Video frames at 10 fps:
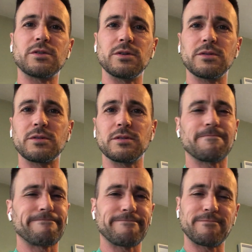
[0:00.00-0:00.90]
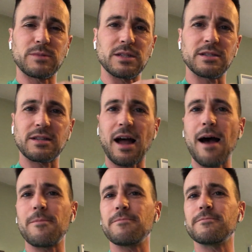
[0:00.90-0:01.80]
to
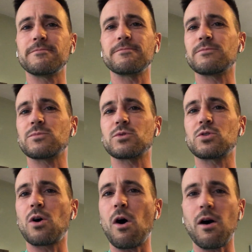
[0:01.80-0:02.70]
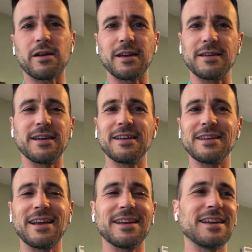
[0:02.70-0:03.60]
stop talking and